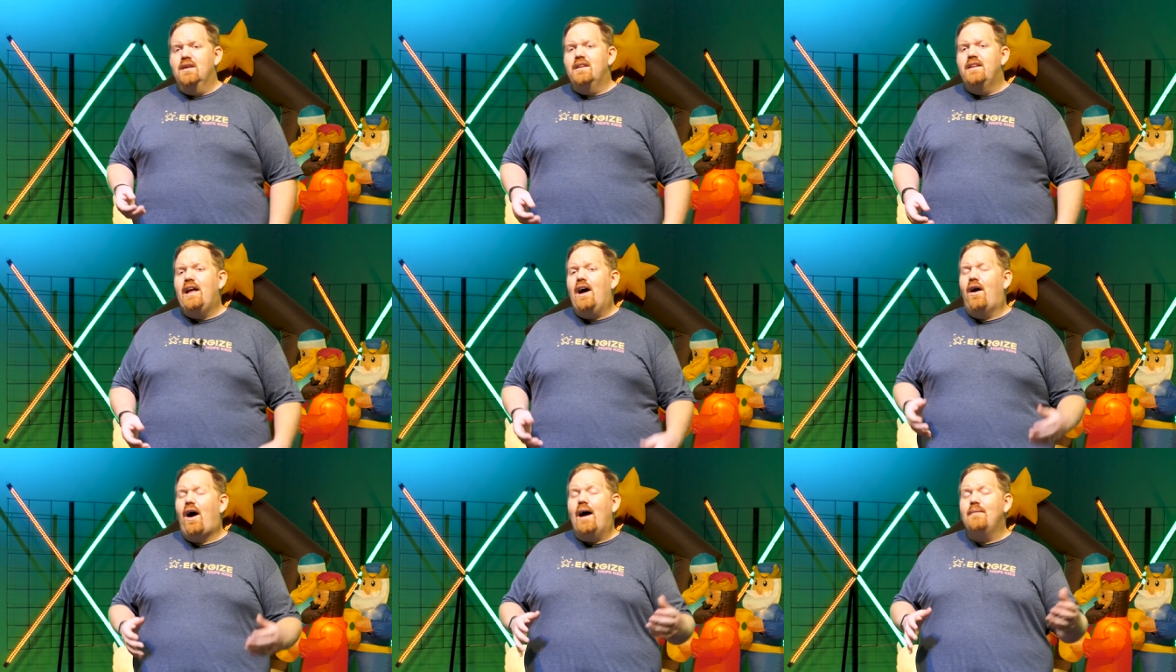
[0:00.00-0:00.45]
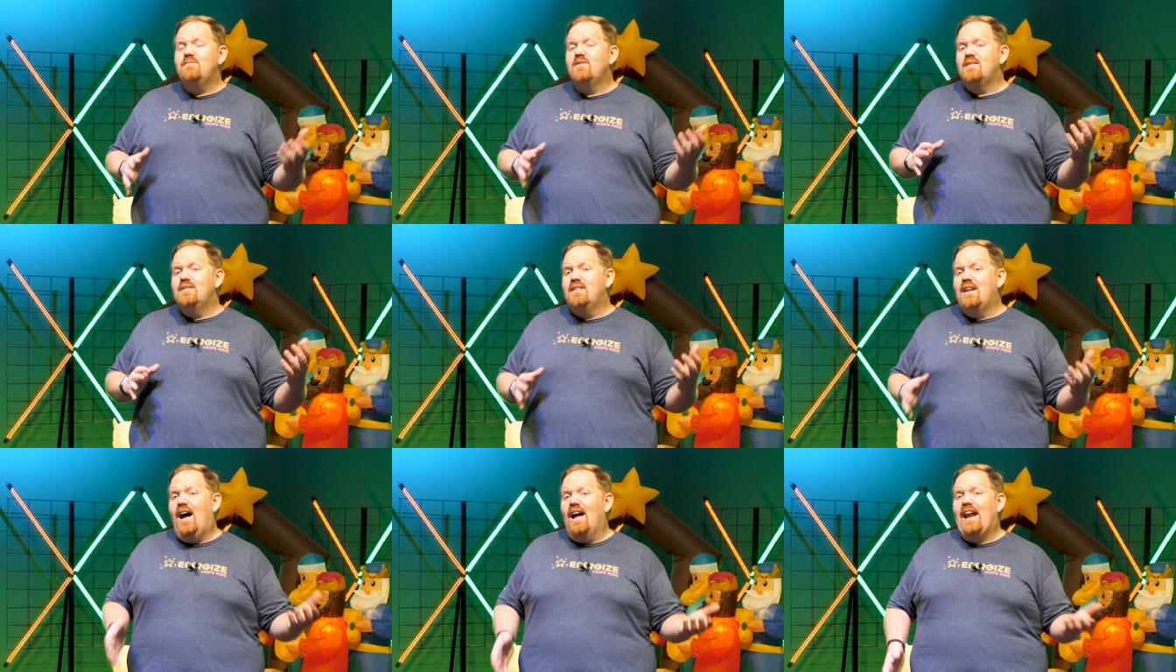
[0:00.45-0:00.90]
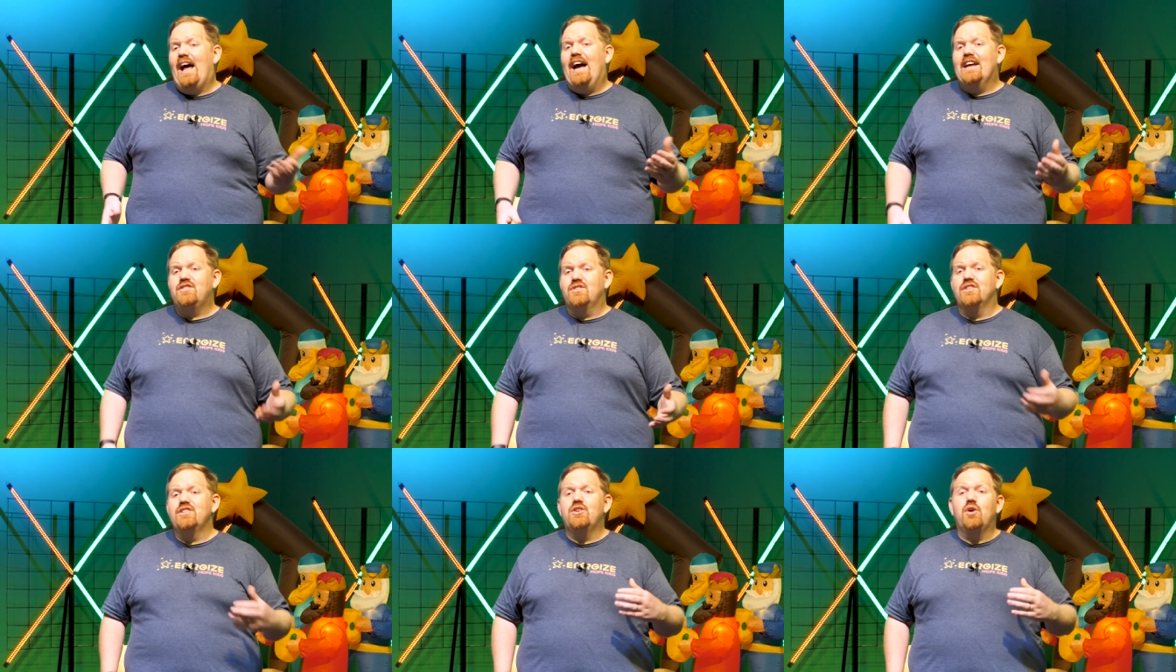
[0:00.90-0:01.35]
Now, I'm not
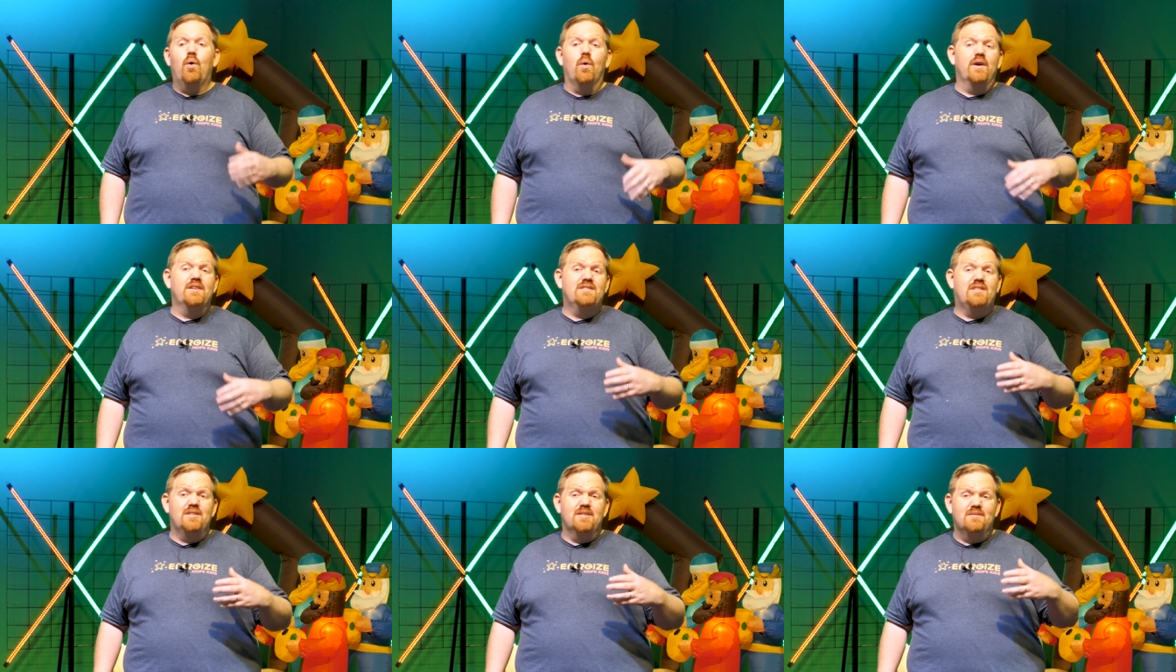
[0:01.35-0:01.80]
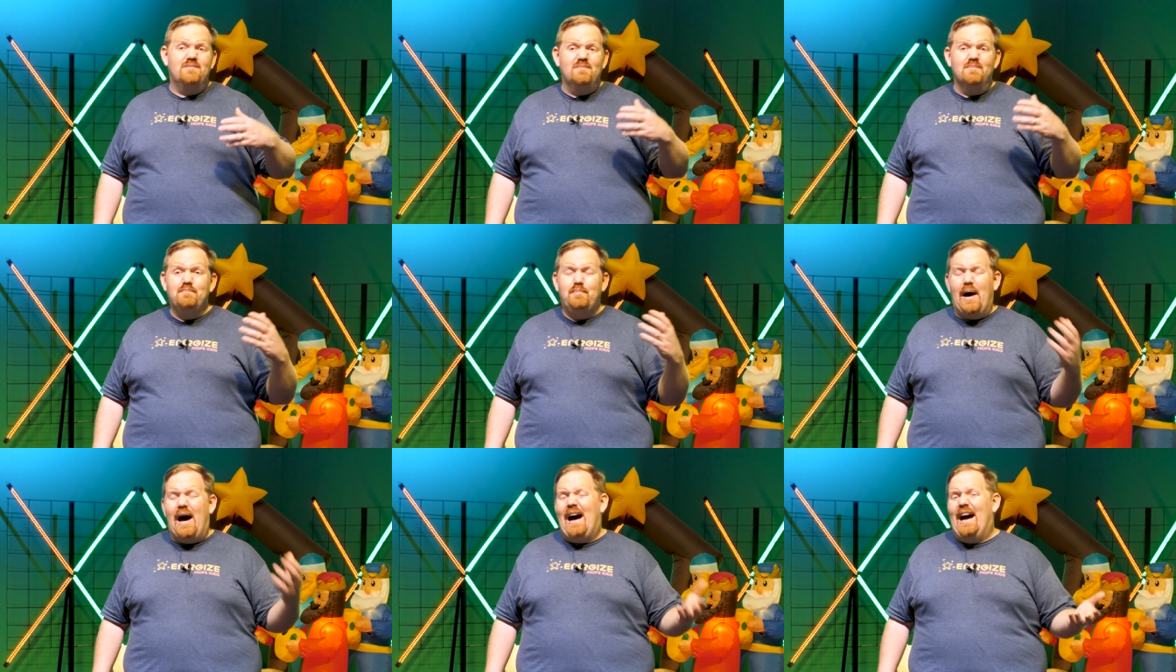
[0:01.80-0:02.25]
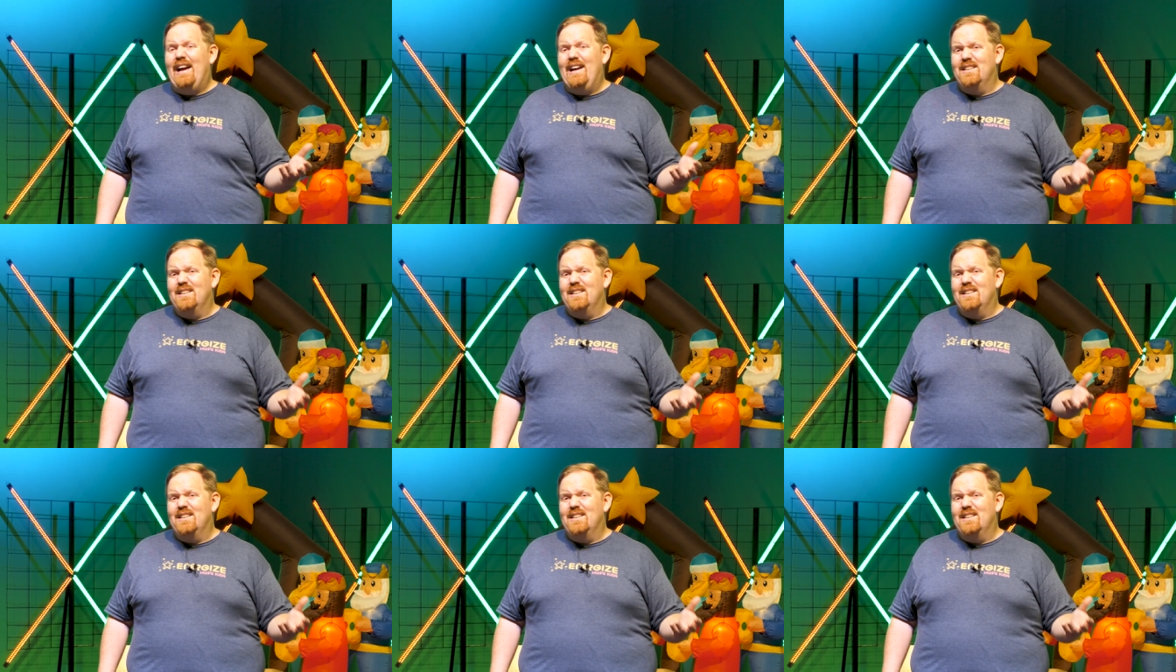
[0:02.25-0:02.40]
actually going to buy